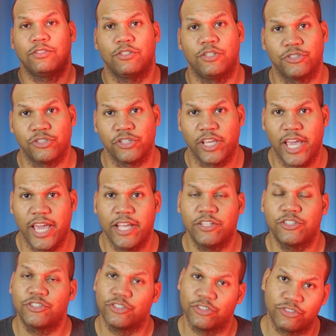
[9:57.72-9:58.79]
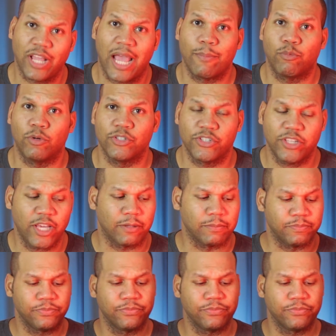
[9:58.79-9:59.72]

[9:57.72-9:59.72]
To disengage, just tap once again.